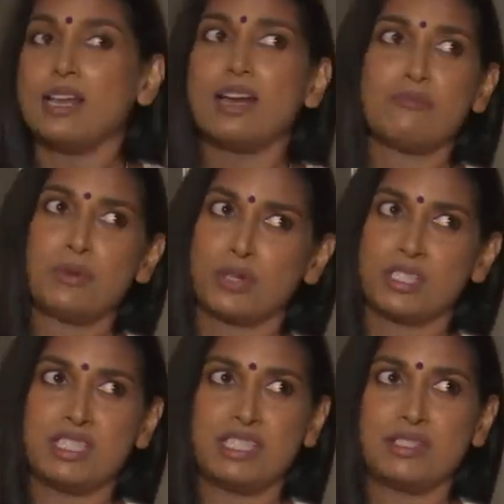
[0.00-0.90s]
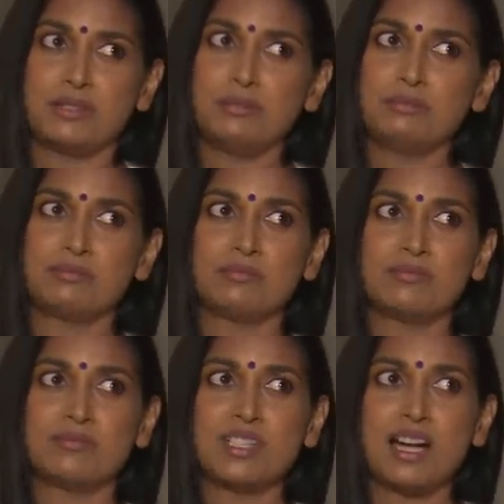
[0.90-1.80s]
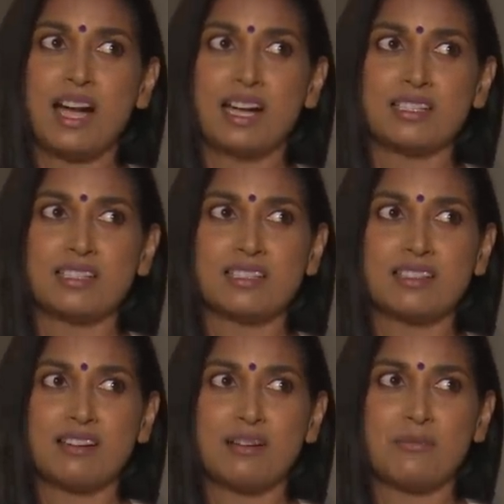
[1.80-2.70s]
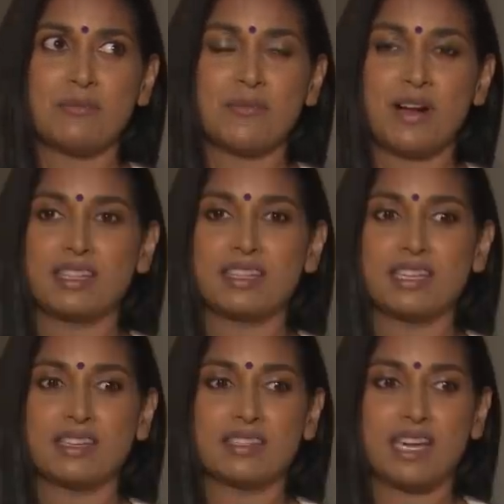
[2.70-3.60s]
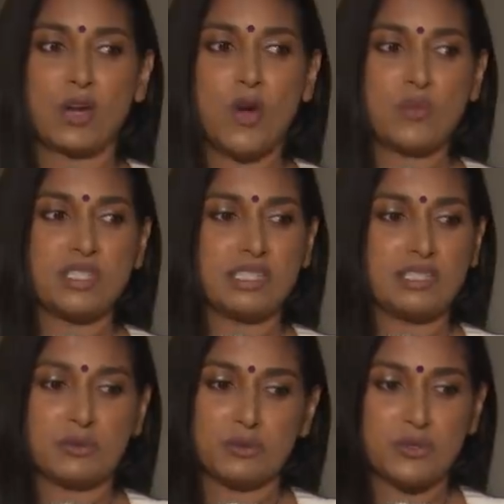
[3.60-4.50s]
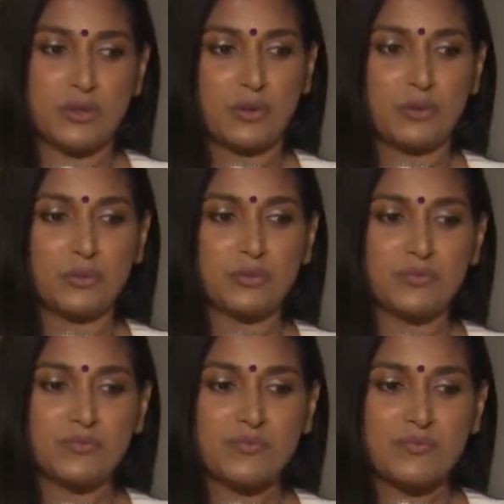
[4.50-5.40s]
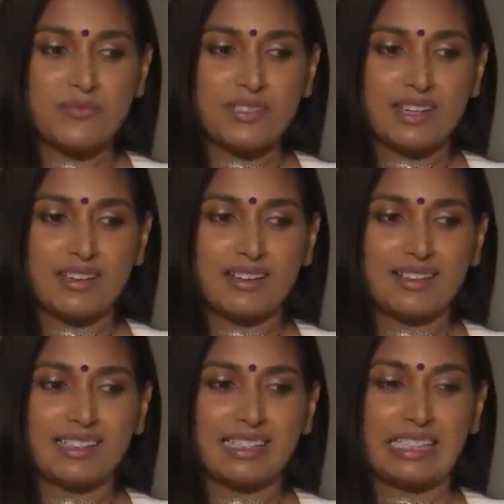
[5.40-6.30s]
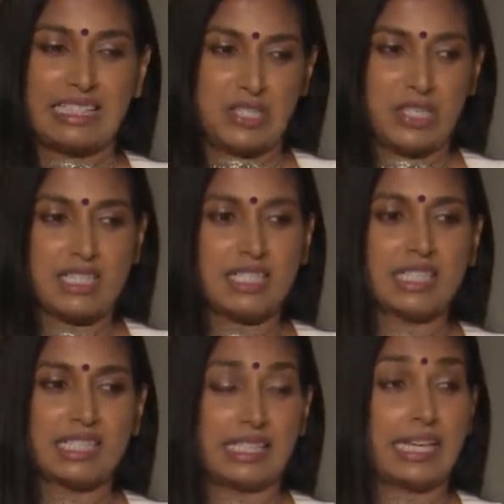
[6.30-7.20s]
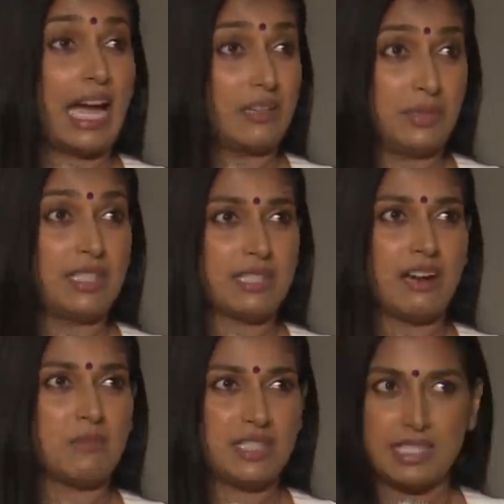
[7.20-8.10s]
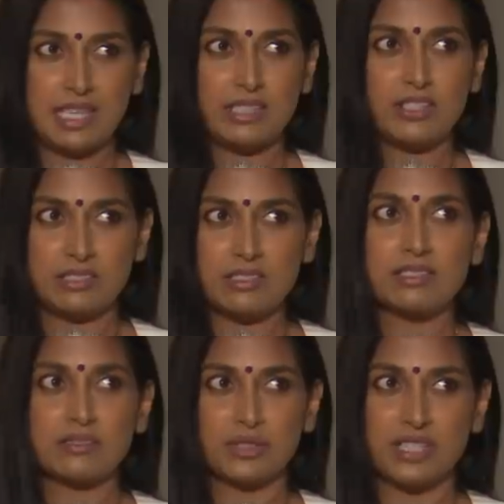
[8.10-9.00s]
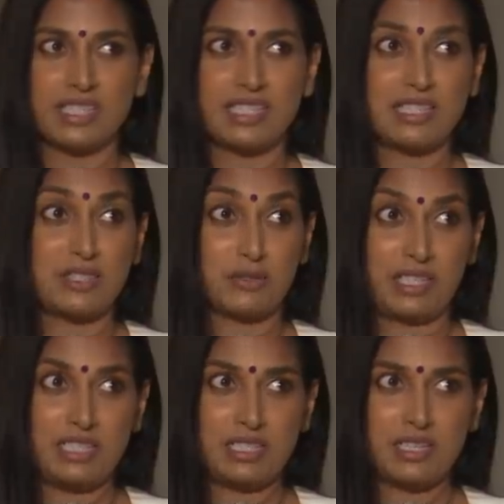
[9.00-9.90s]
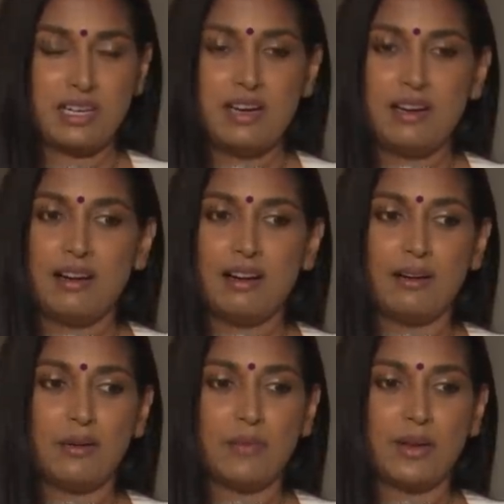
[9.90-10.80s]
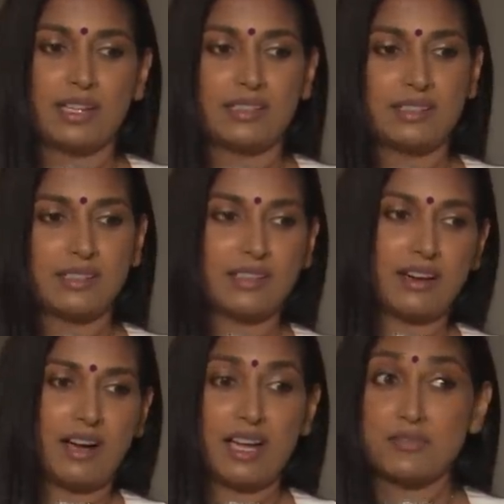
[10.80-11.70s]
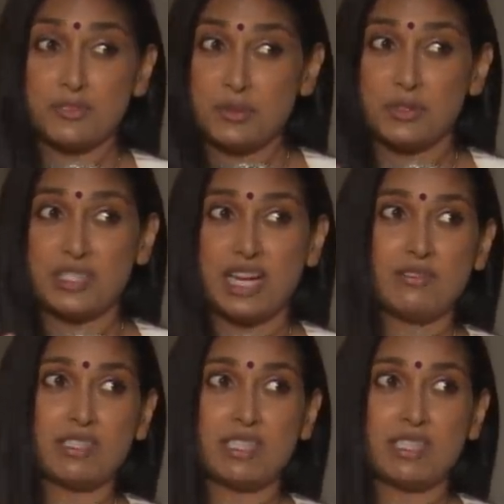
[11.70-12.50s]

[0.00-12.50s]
love Block and Dino, um, and I think their comedy is also interesting and it can be at times intelligent, which I think is great. Um, and I have to be honest, I haven't